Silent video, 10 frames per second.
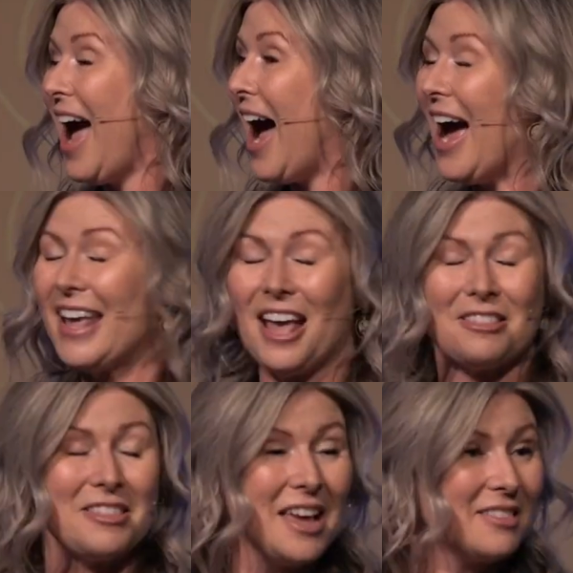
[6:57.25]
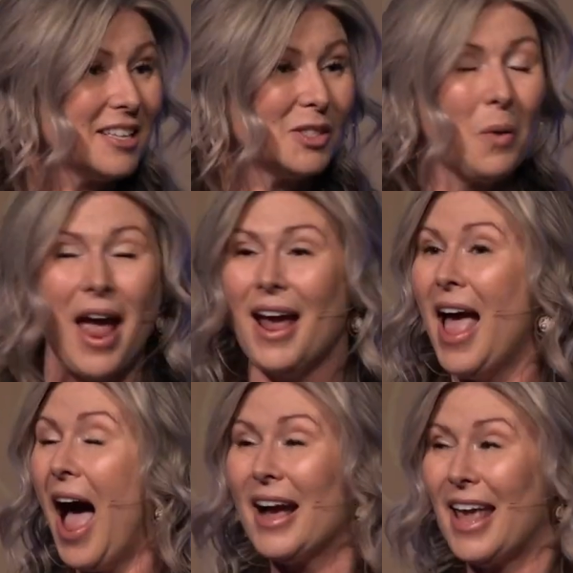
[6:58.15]
I can't think this way,
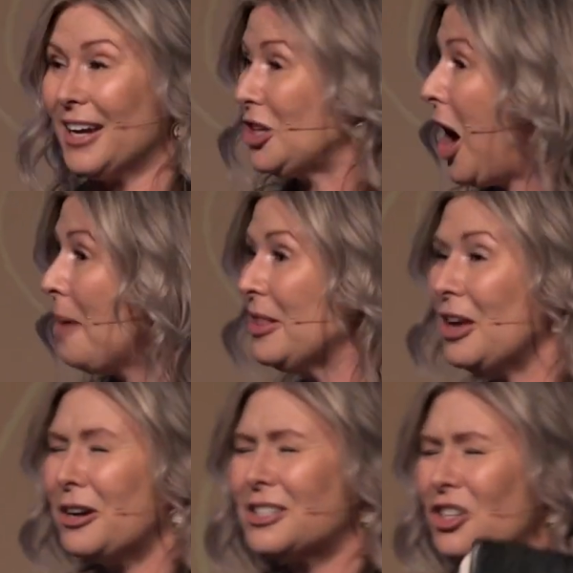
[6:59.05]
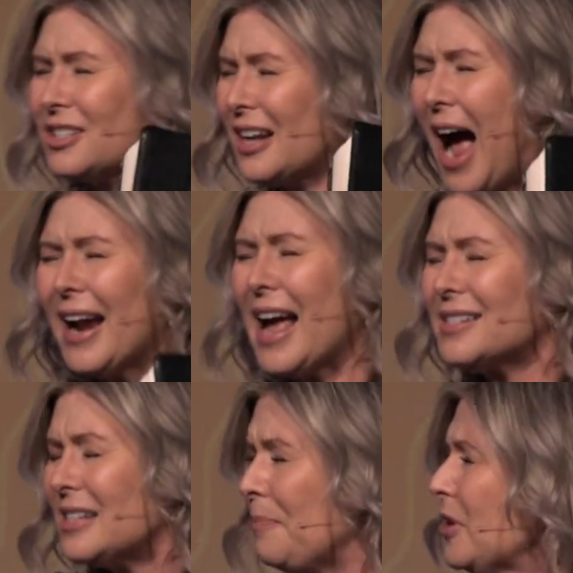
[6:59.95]
I can't talk, there is just, God
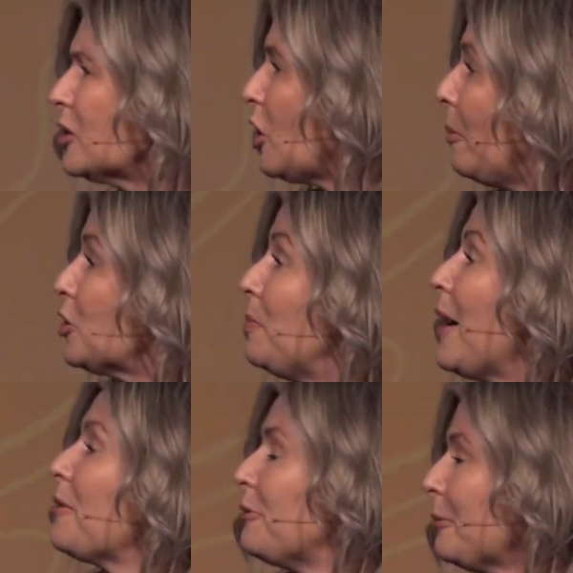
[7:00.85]
has something so much better